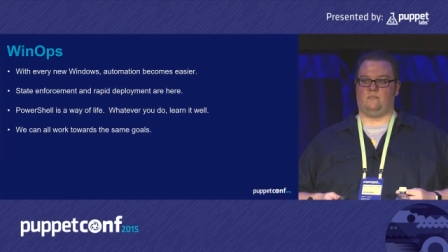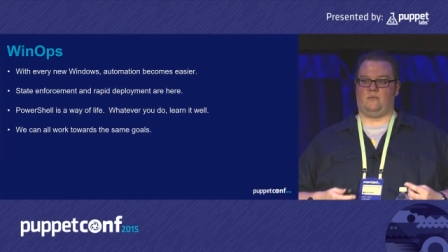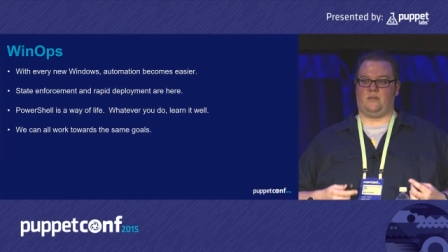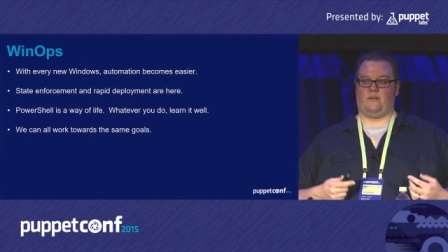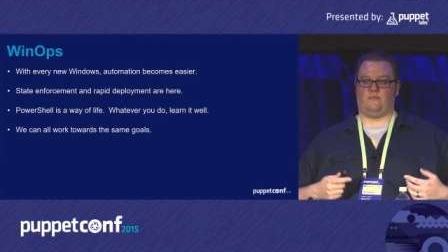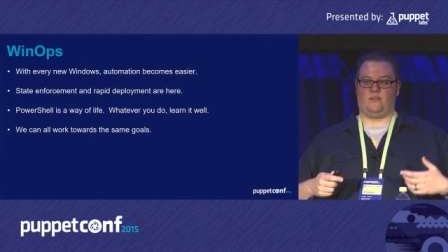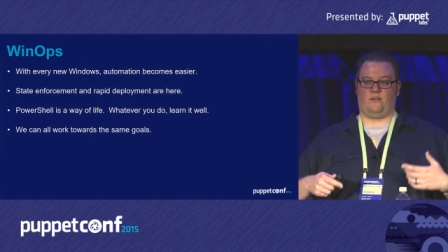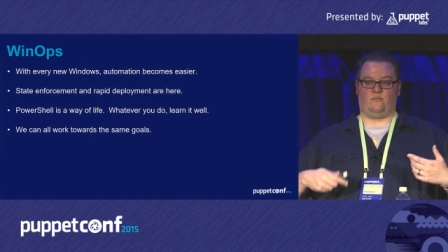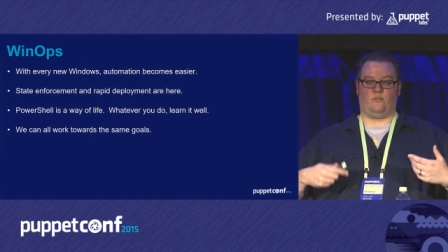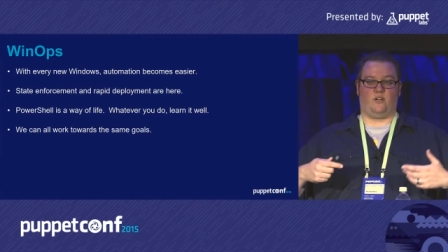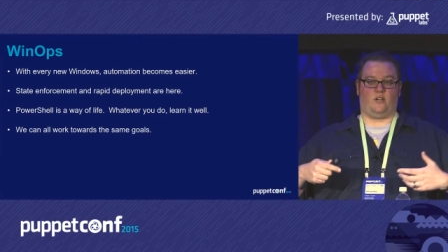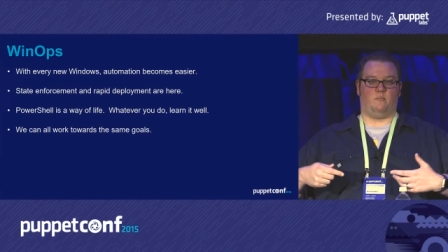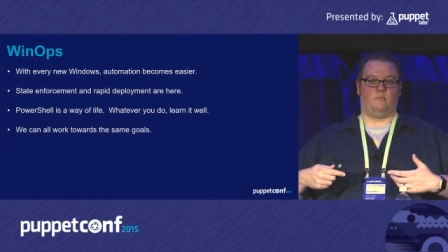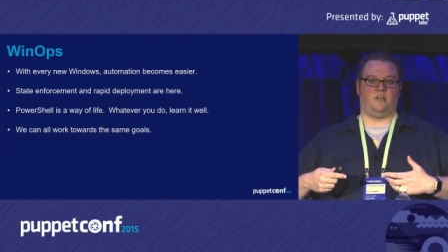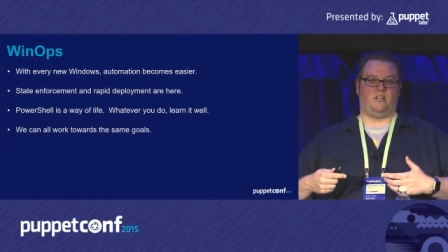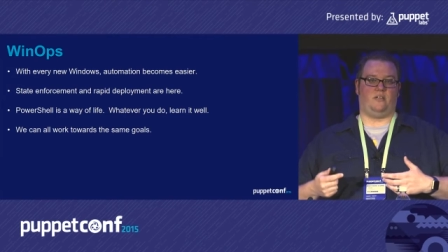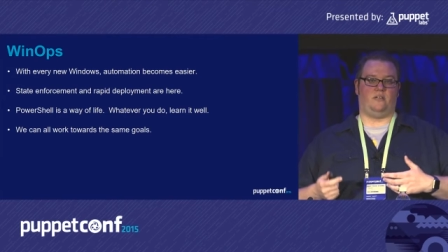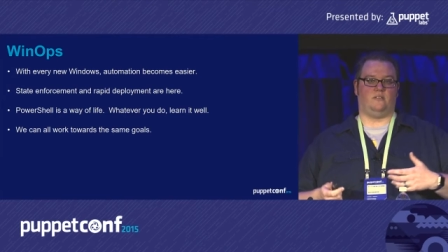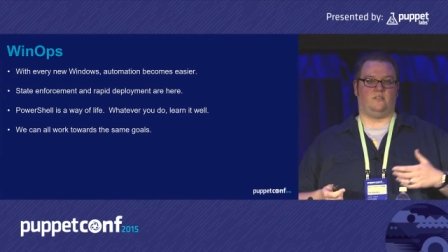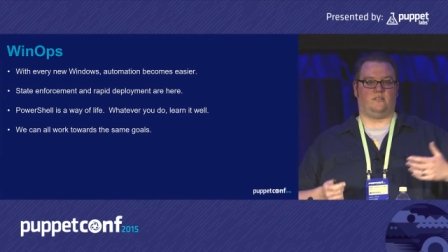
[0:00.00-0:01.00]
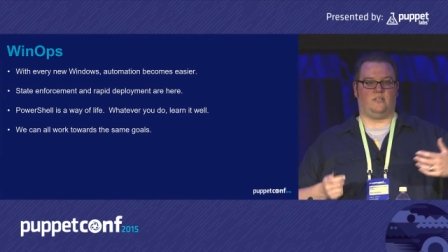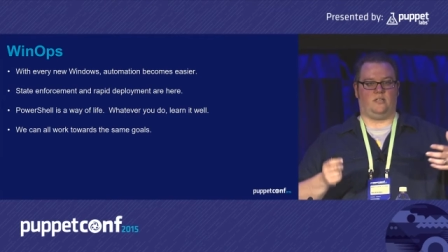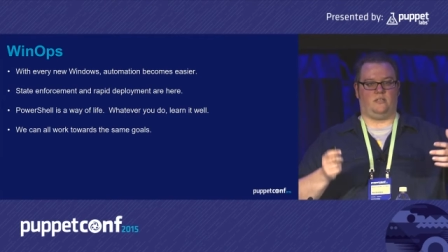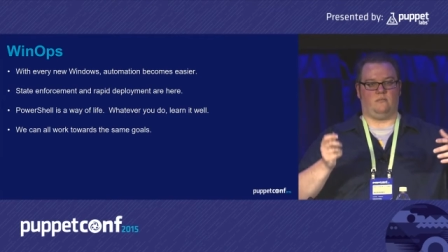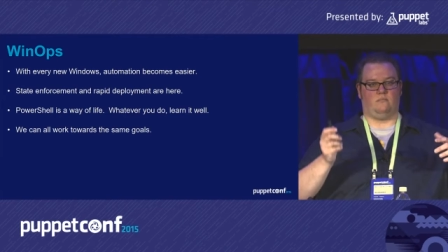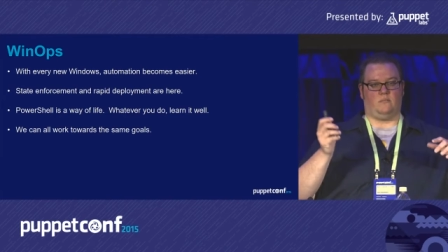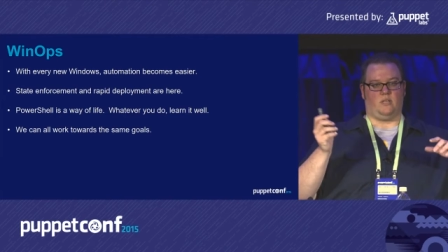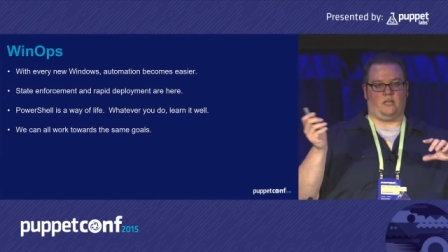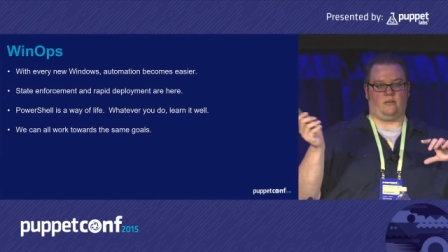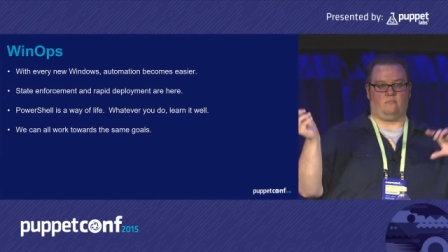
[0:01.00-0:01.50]
have differing opinions
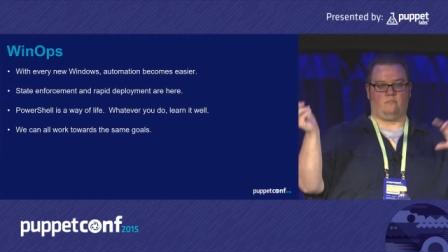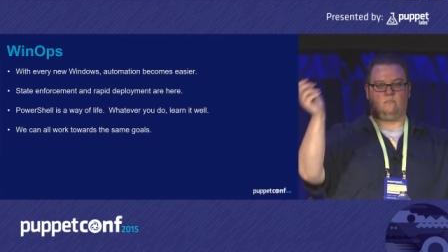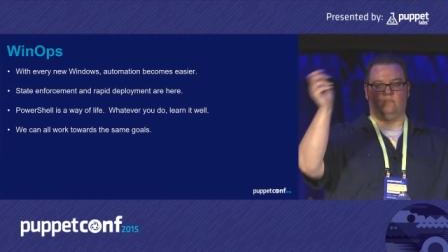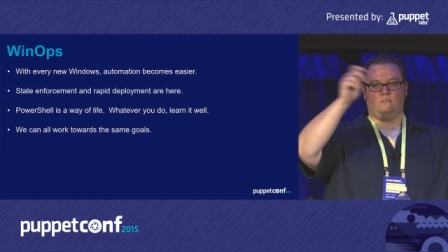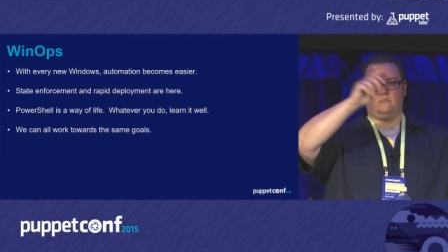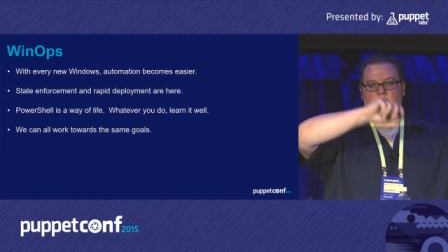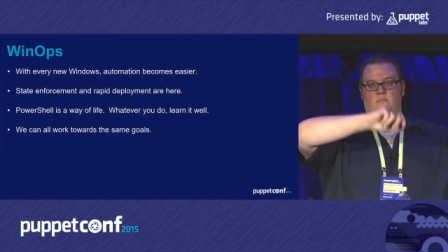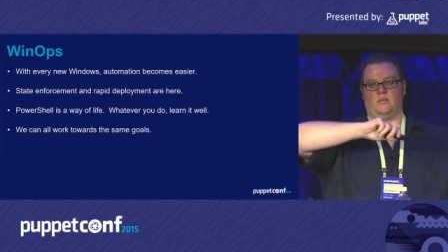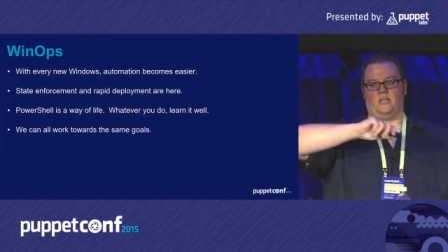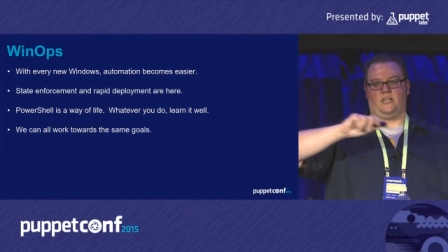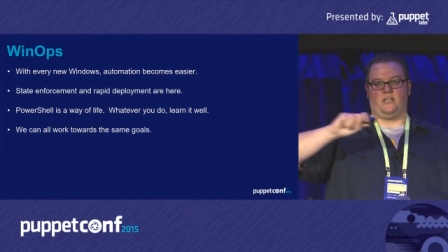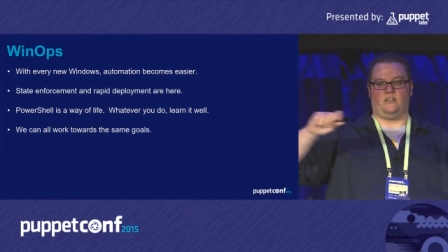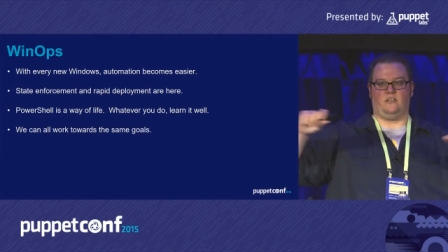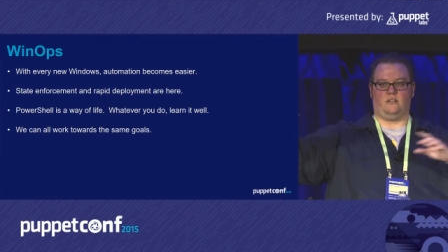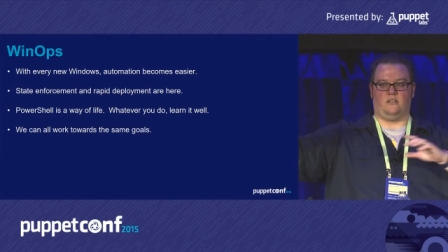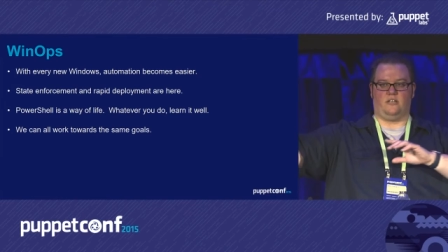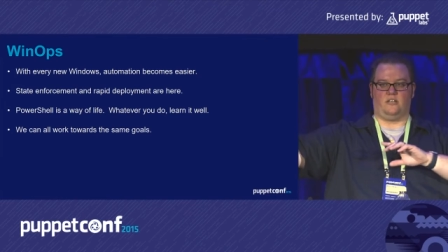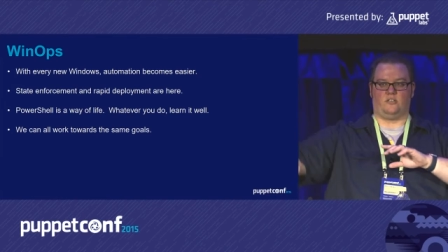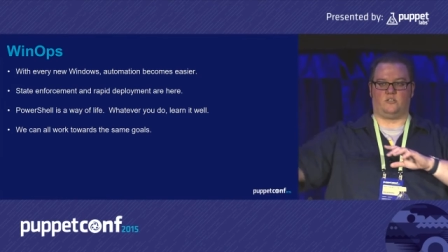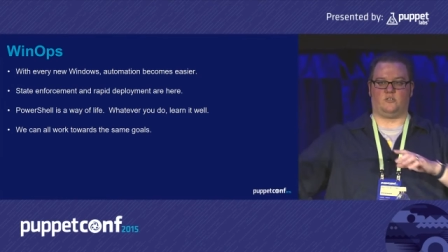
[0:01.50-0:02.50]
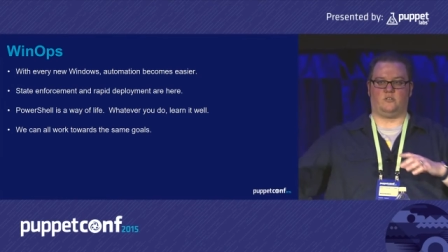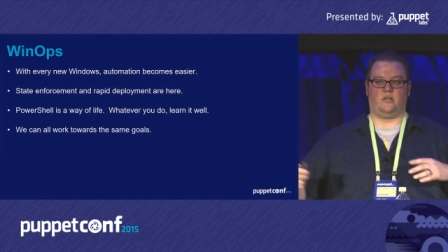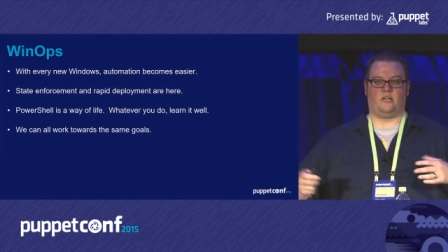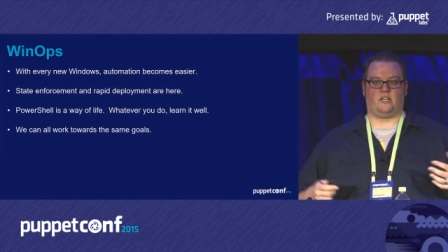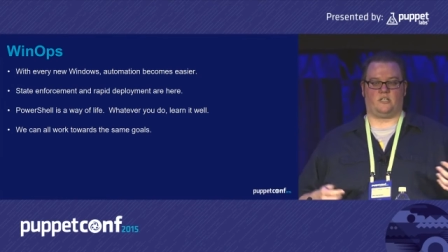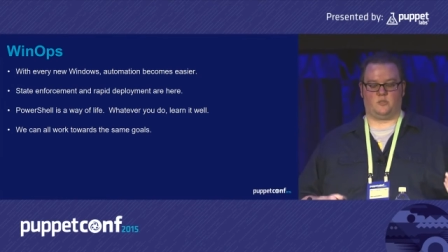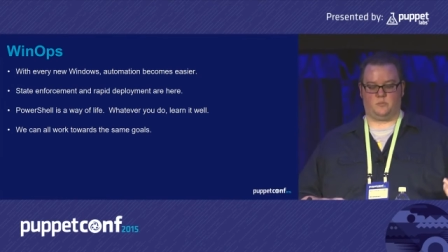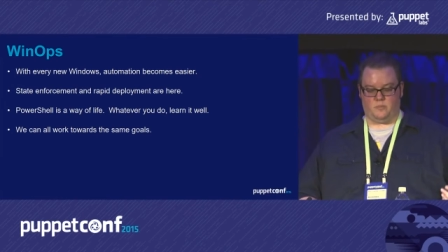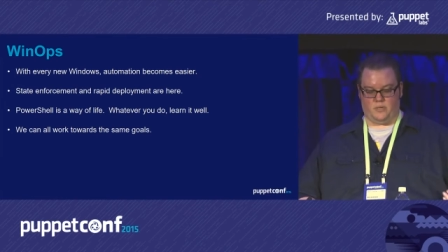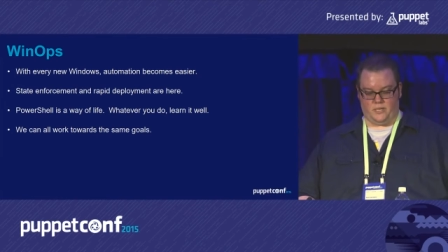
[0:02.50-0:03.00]
than like any of the Linux
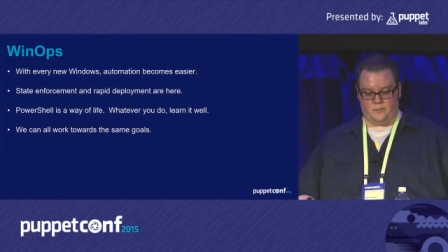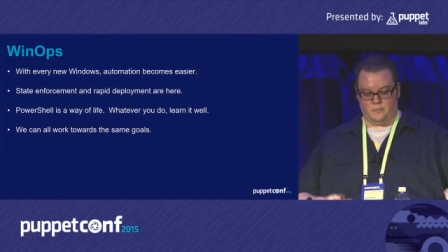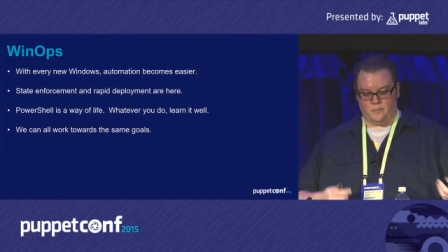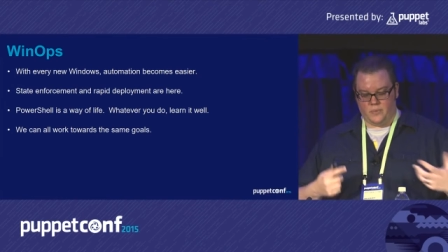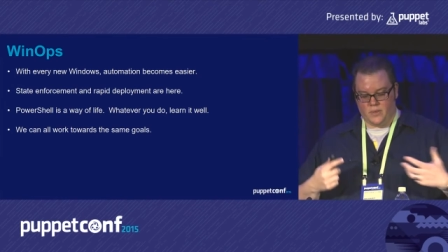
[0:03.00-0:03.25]
tracks, but